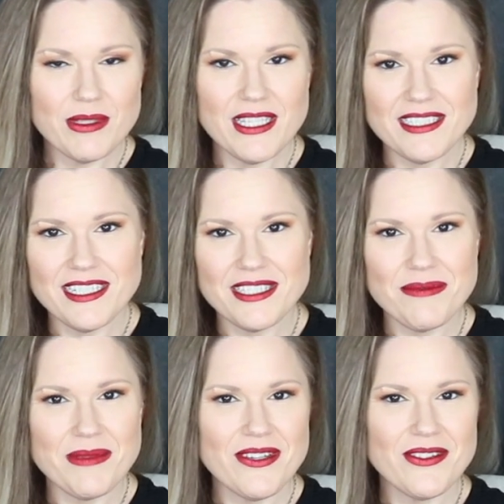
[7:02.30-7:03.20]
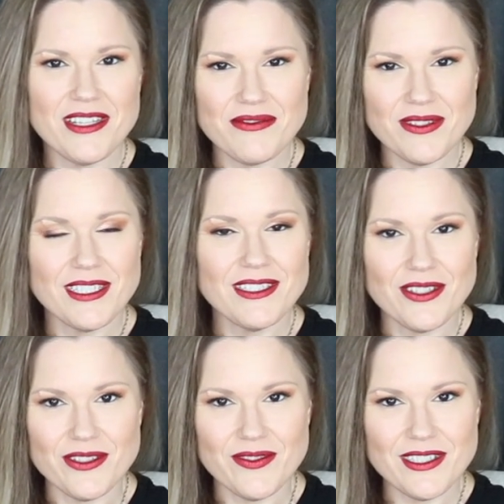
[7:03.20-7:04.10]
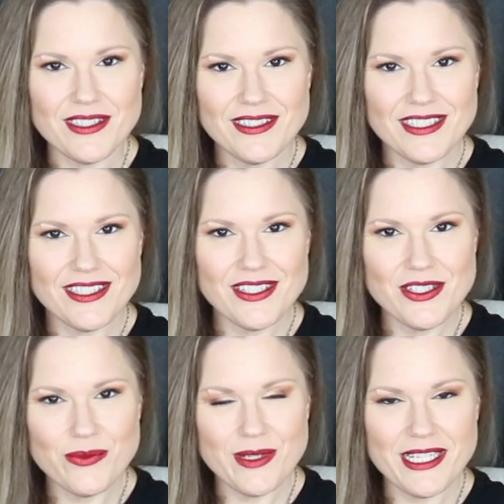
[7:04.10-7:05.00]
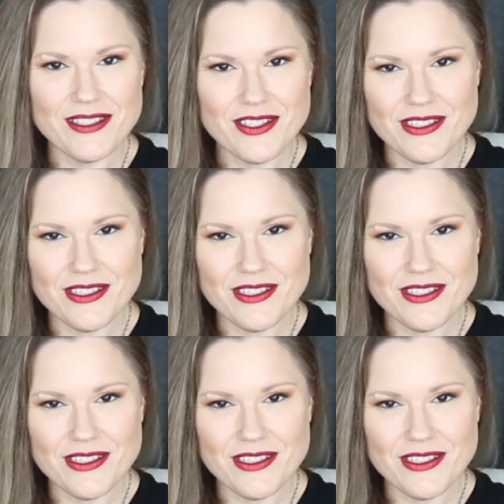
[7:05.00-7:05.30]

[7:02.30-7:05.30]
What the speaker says: But that doesn't mean you're not fucking nervous. This is under your weakness.